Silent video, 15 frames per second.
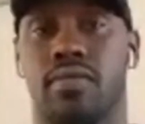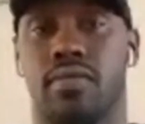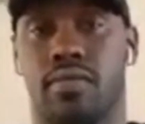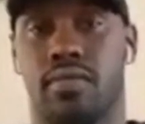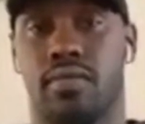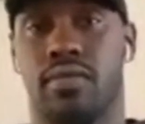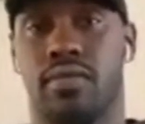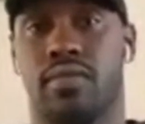
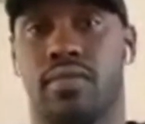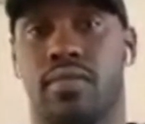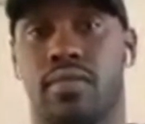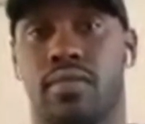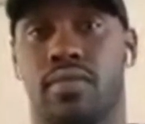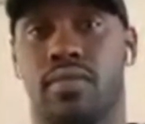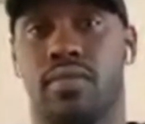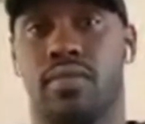
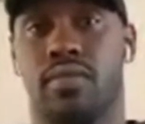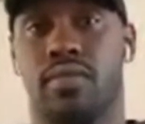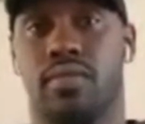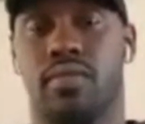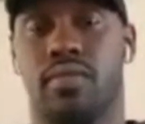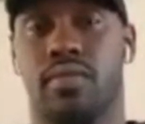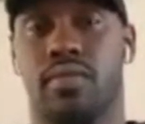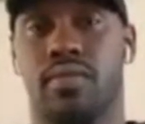
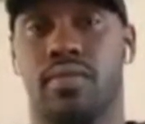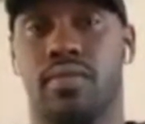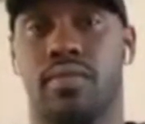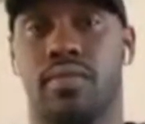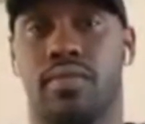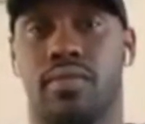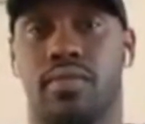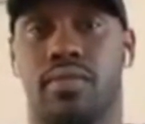
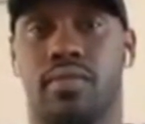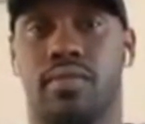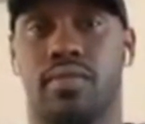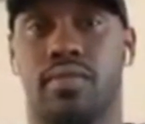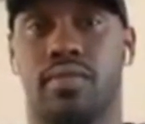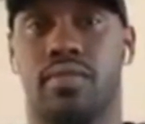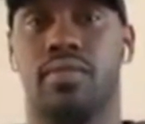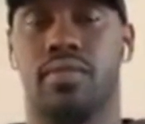
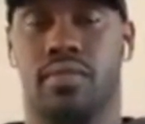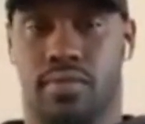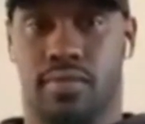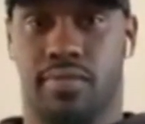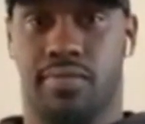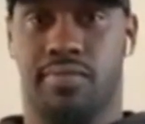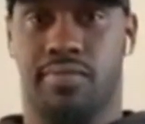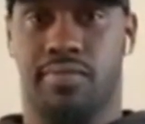This person isn't speaking.